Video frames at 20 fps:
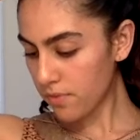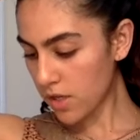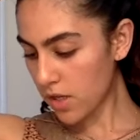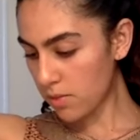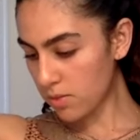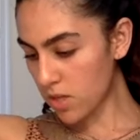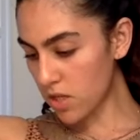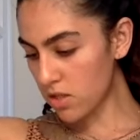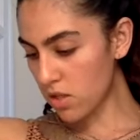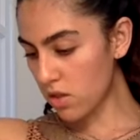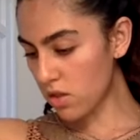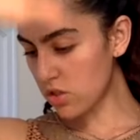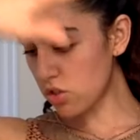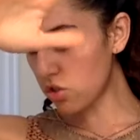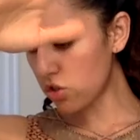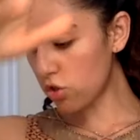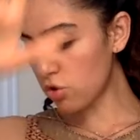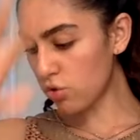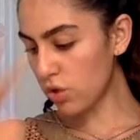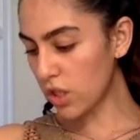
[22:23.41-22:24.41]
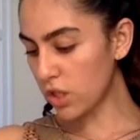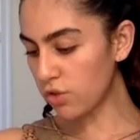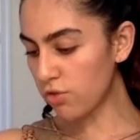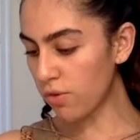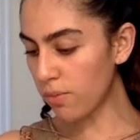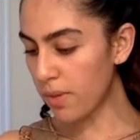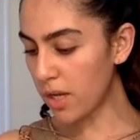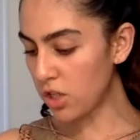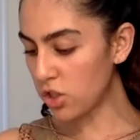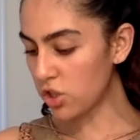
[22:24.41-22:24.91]
I'm sensing this is the
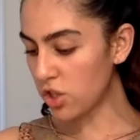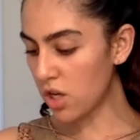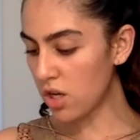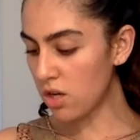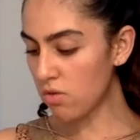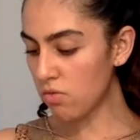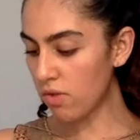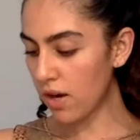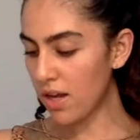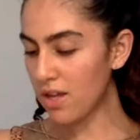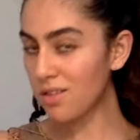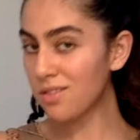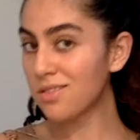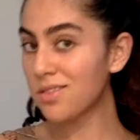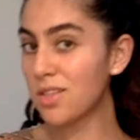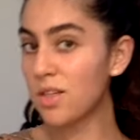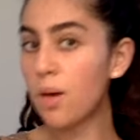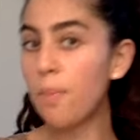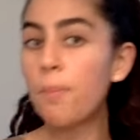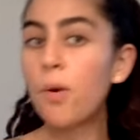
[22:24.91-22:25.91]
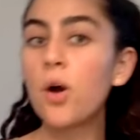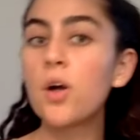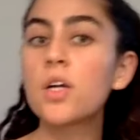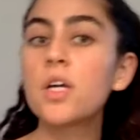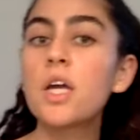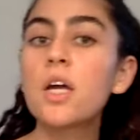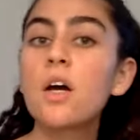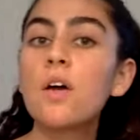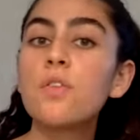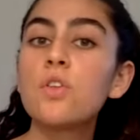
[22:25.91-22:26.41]
transformation, right?
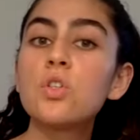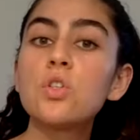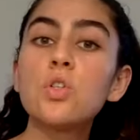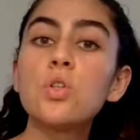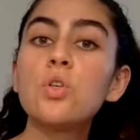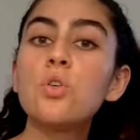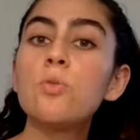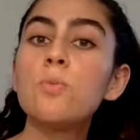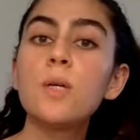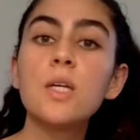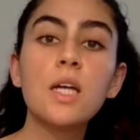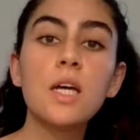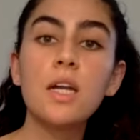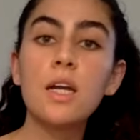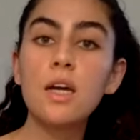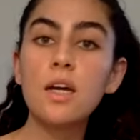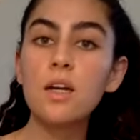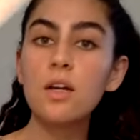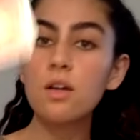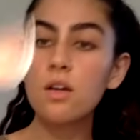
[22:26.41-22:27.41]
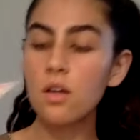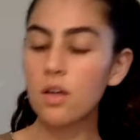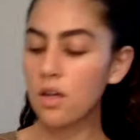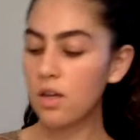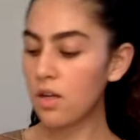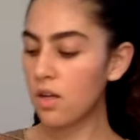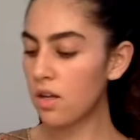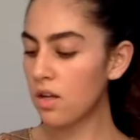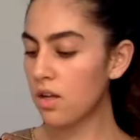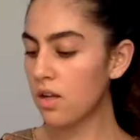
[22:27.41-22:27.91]
Embarking on this new beginning
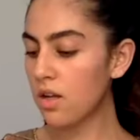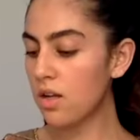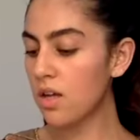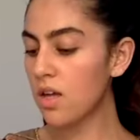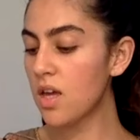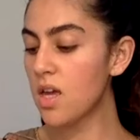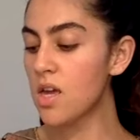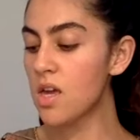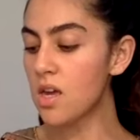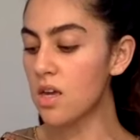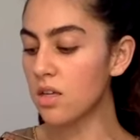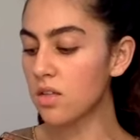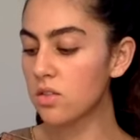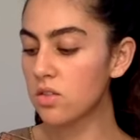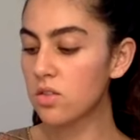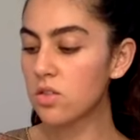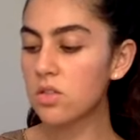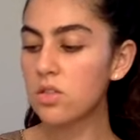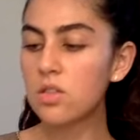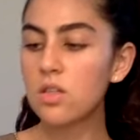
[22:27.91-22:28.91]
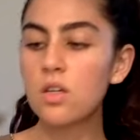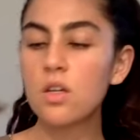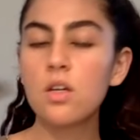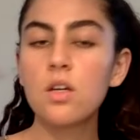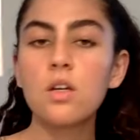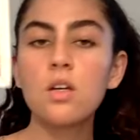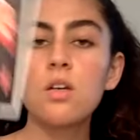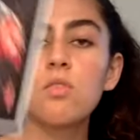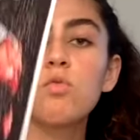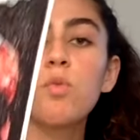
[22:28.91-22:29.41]
is
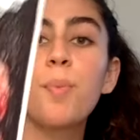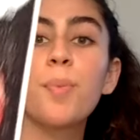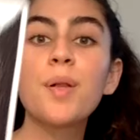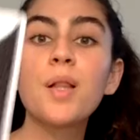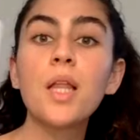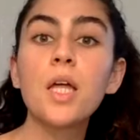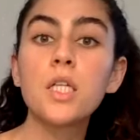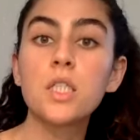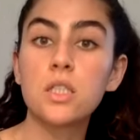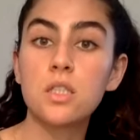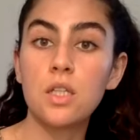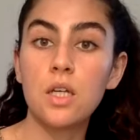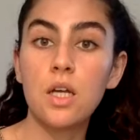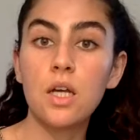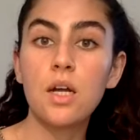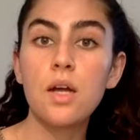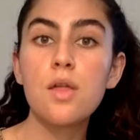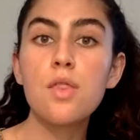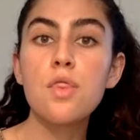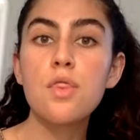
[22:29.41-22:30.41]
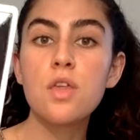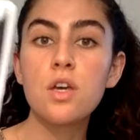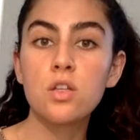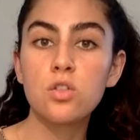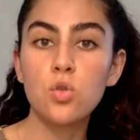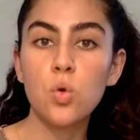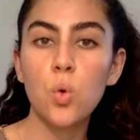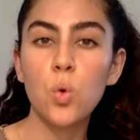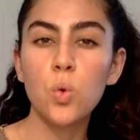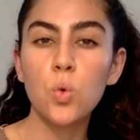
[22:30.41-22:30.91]
replacing
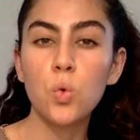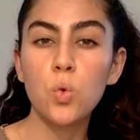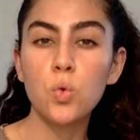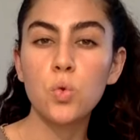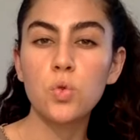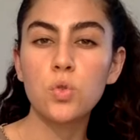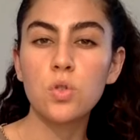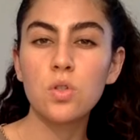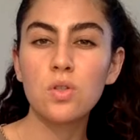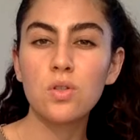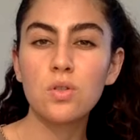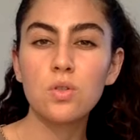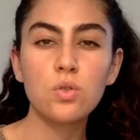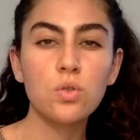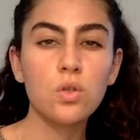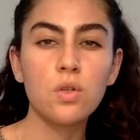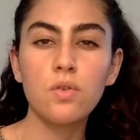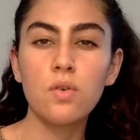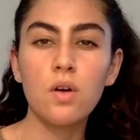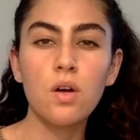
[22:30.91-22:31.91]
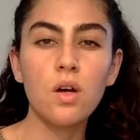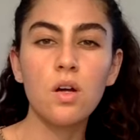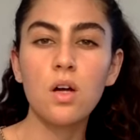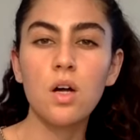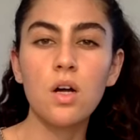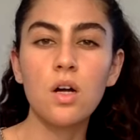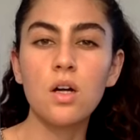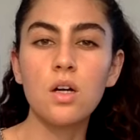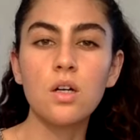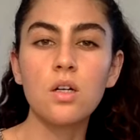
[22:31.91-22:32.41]
this old sort
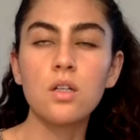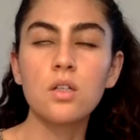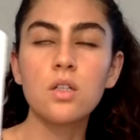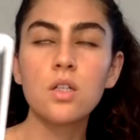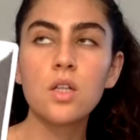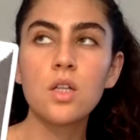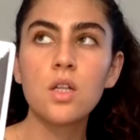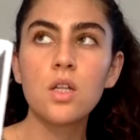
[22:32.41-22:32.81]
of